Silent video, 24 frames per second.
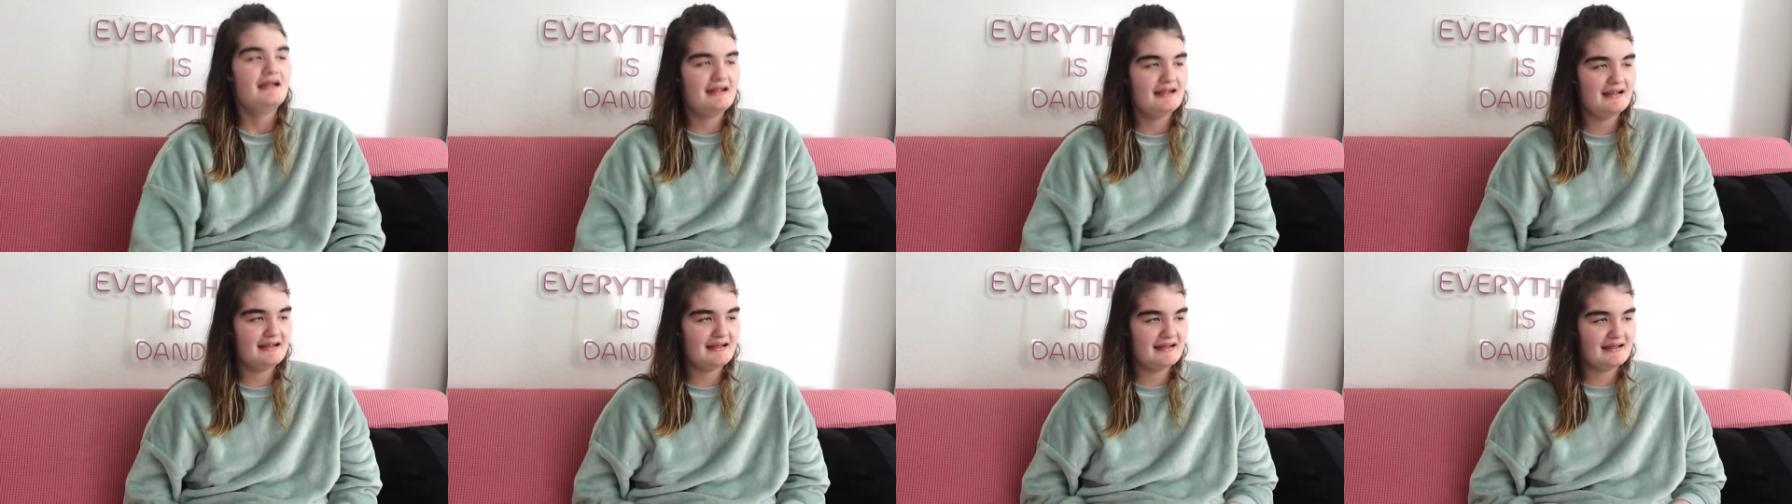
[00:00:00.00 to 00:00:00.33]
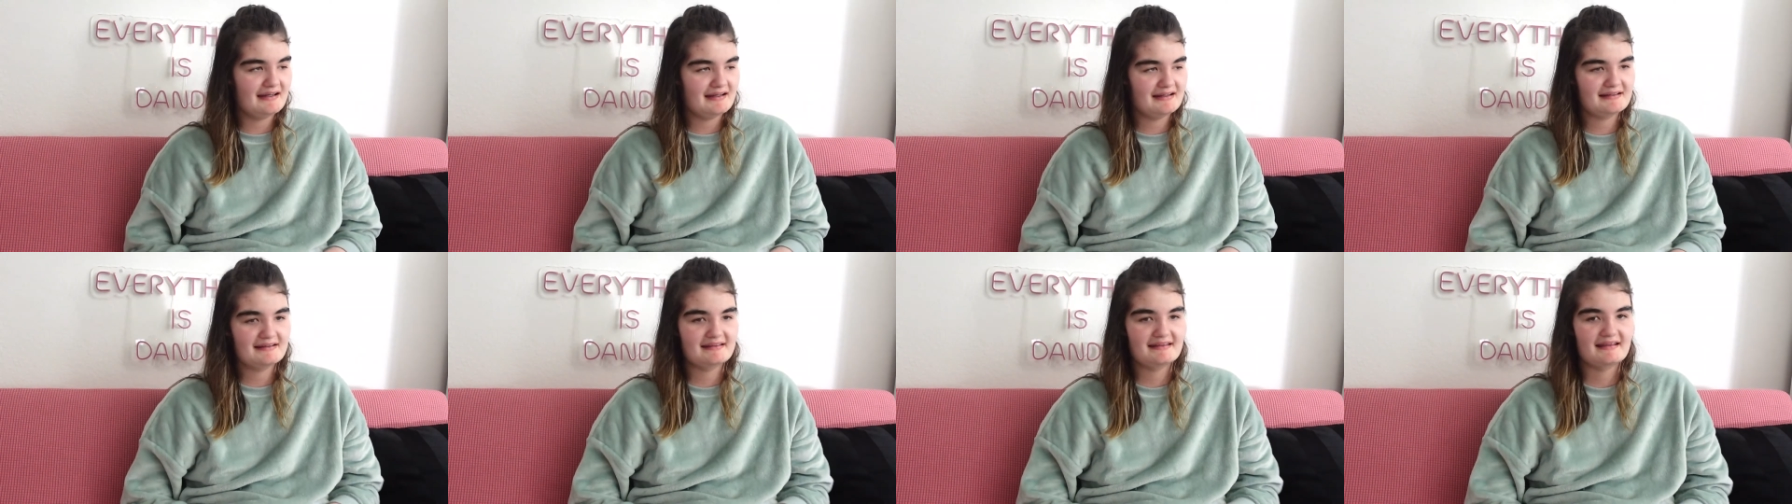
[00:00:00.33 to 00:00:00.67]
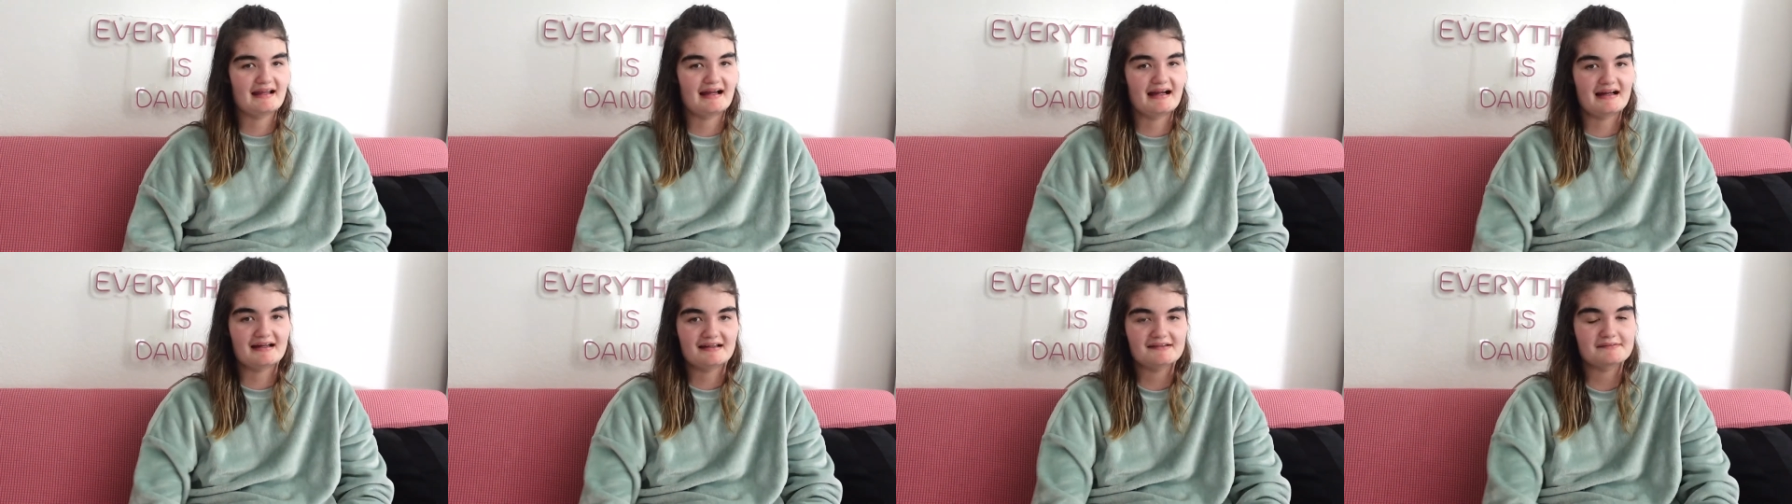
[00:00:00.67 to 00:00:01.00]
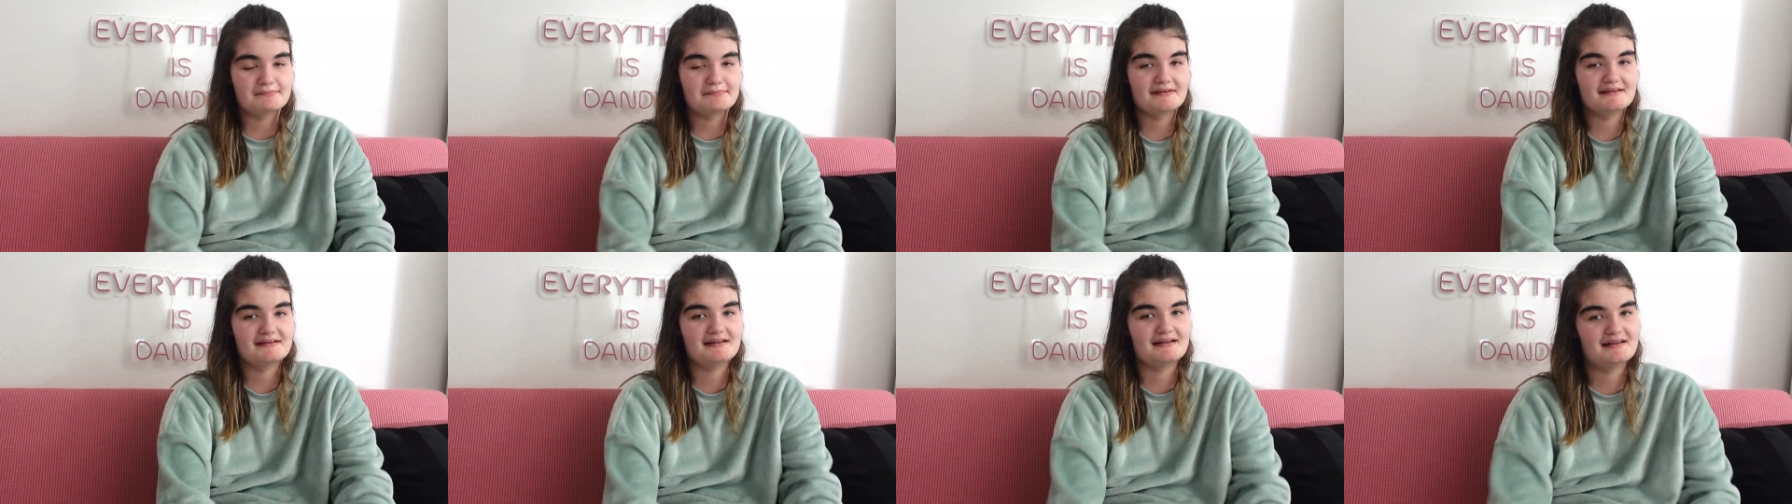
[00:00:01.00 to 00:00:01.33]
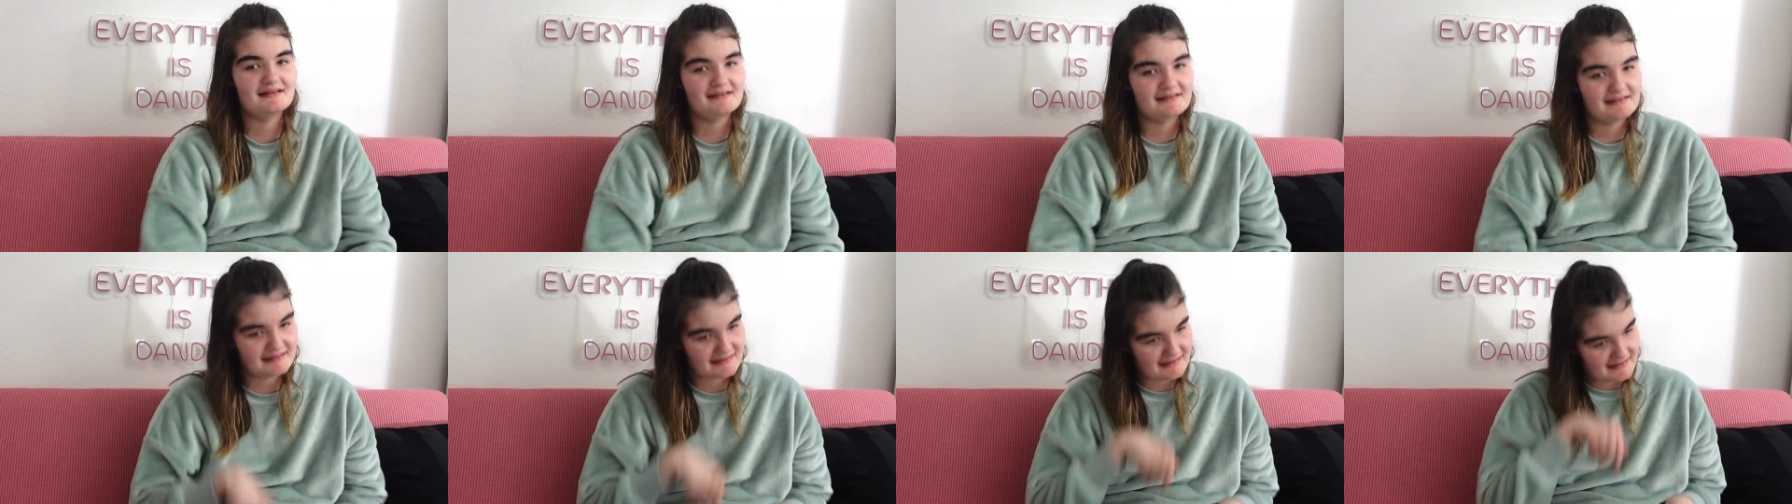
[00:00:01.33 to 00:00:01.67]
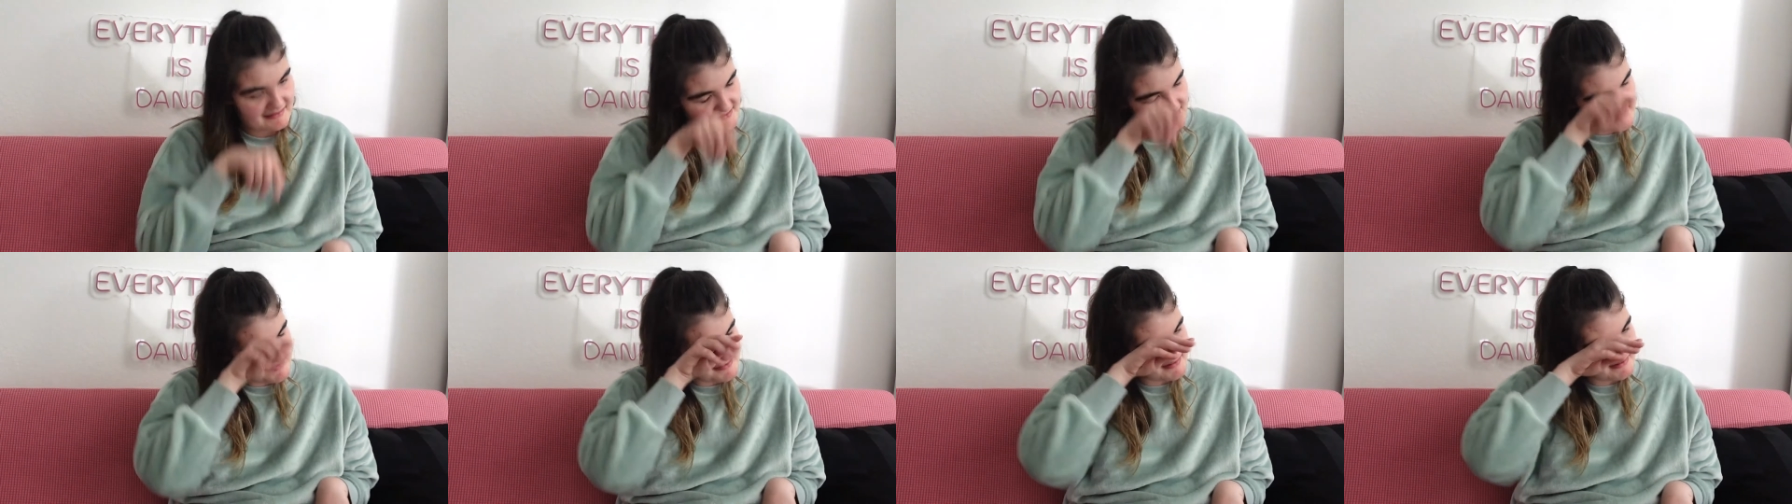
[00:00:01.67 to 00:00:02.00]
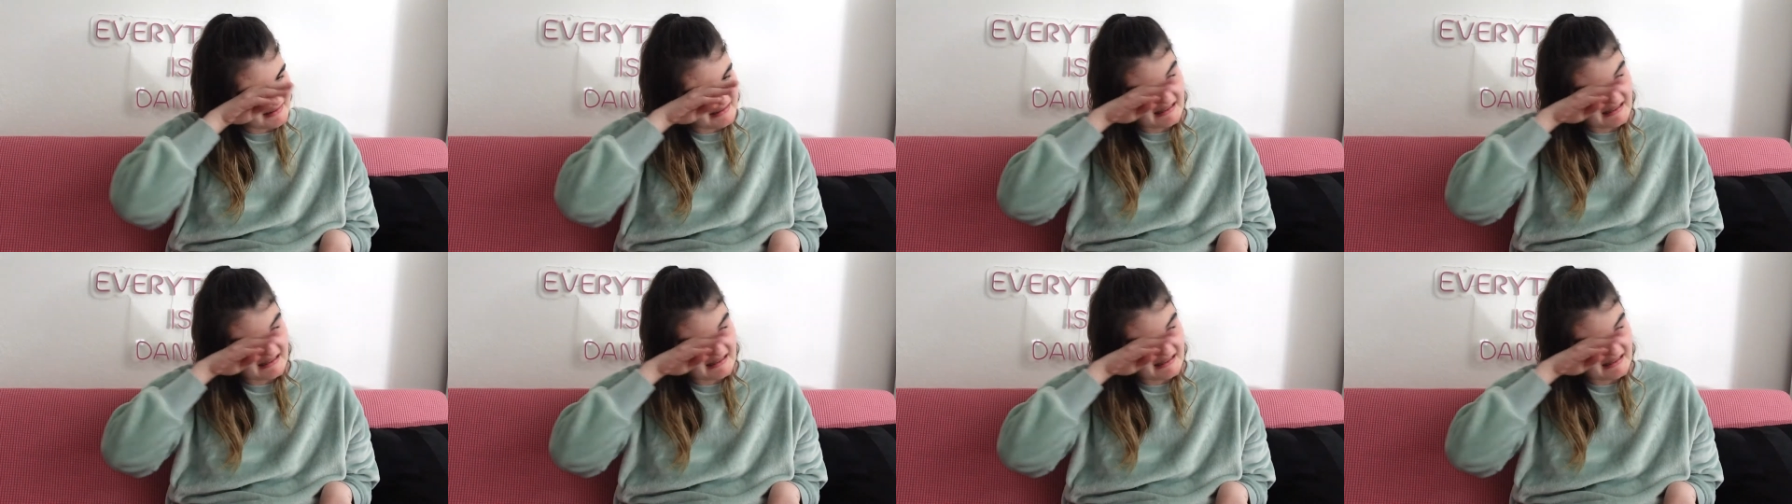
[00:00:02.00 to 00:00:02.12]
And last but not least,